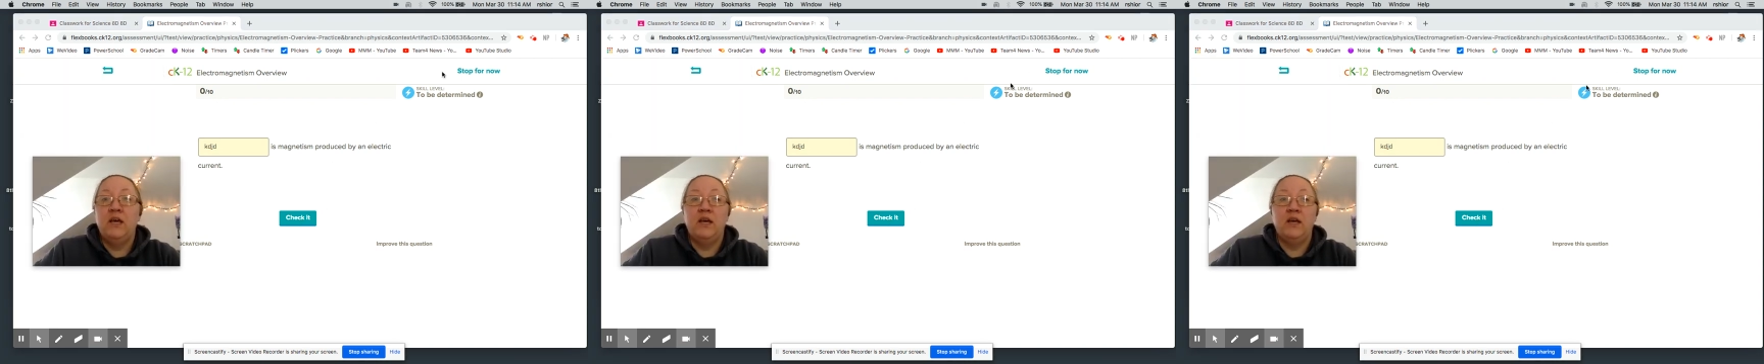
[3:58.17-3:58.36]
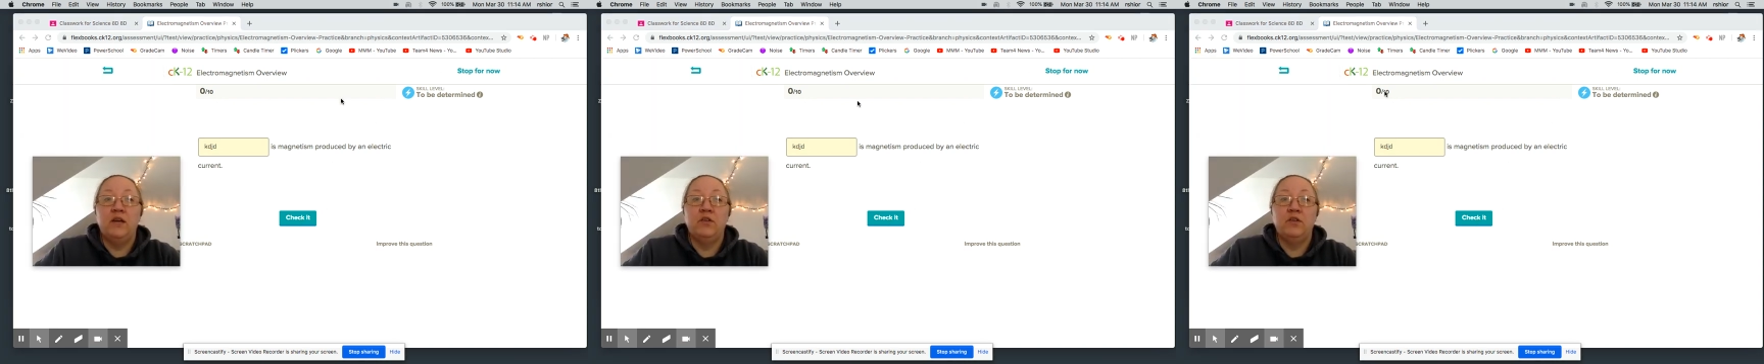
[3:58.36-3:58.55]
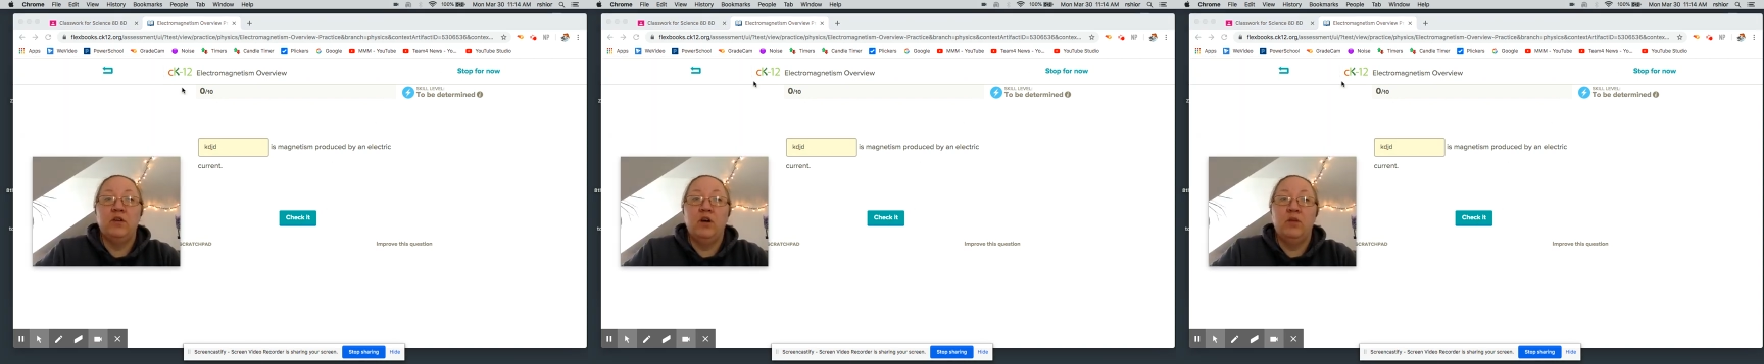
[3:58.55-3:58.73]

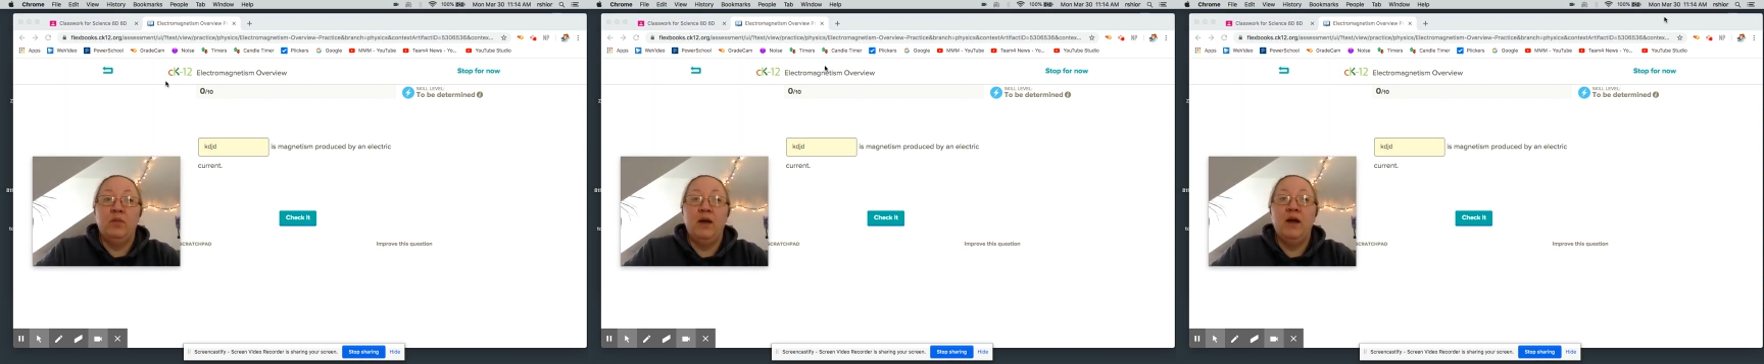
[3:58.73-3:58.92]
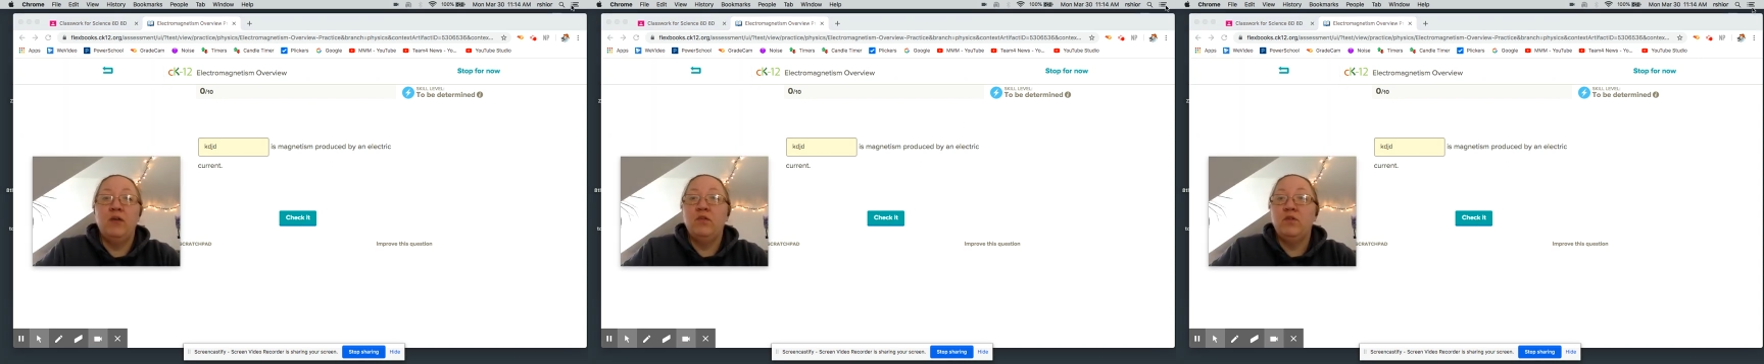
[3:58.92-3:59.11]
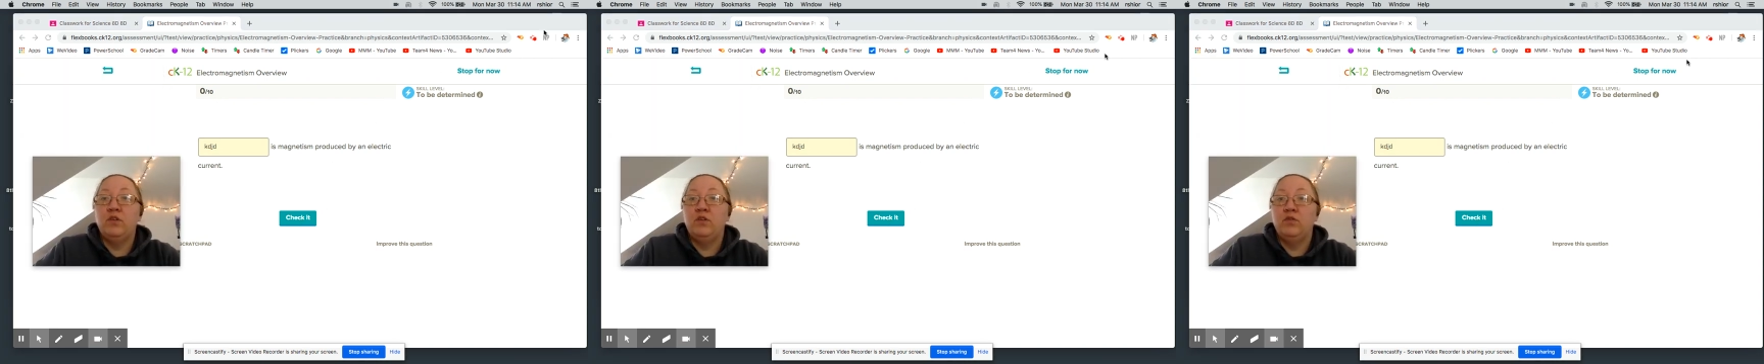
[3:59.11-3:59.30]
it'll come
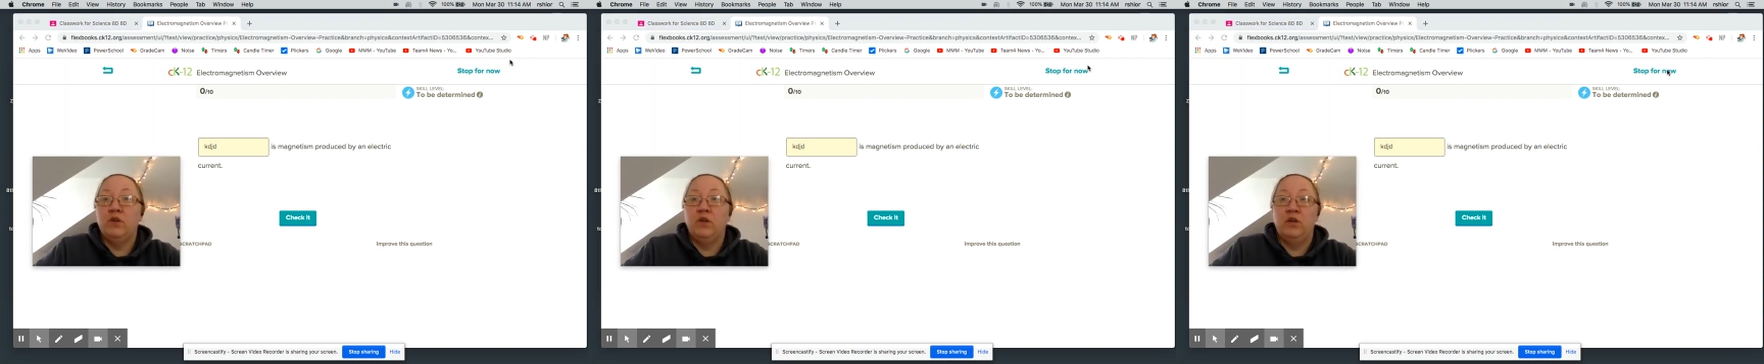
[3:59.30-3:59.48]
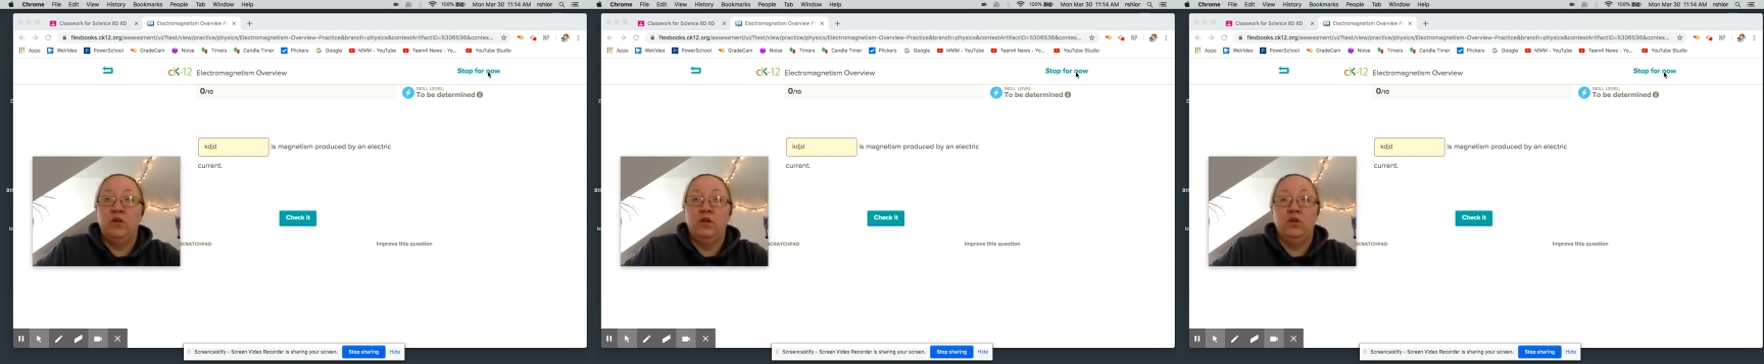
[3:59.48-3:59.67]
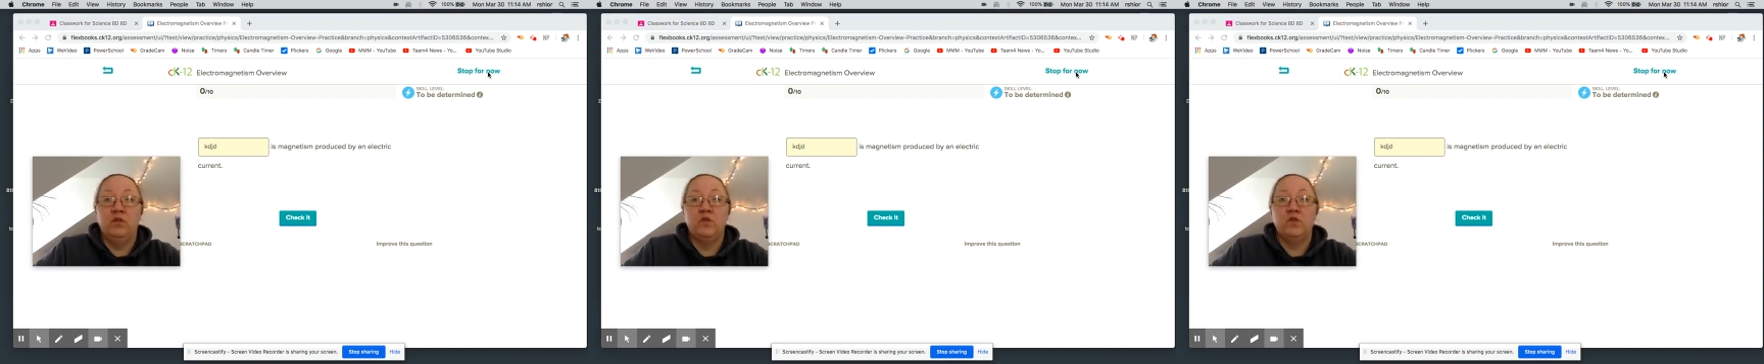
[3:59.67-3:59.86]
out. You can
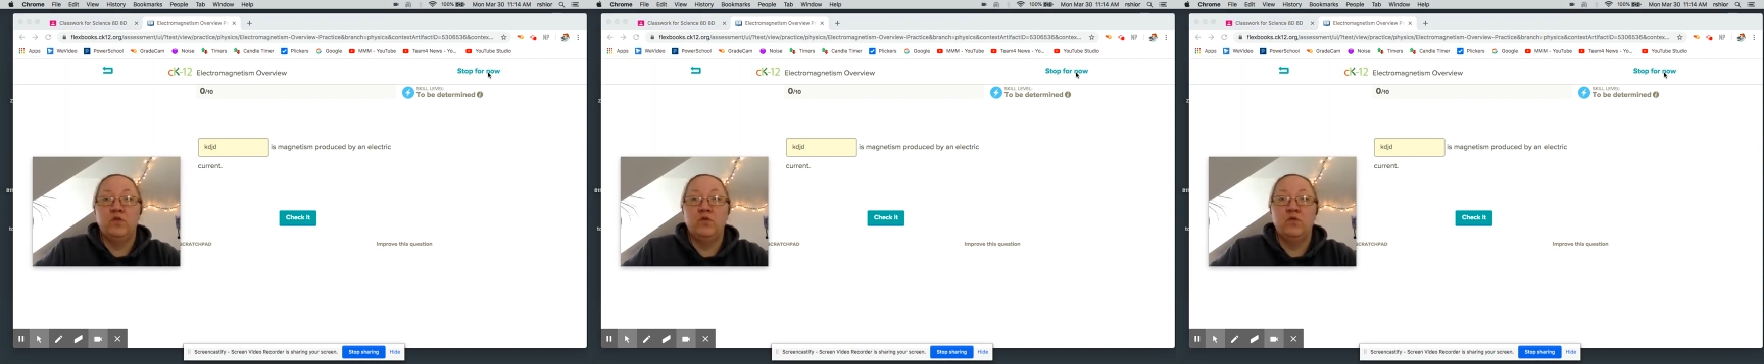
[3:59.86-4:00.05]
also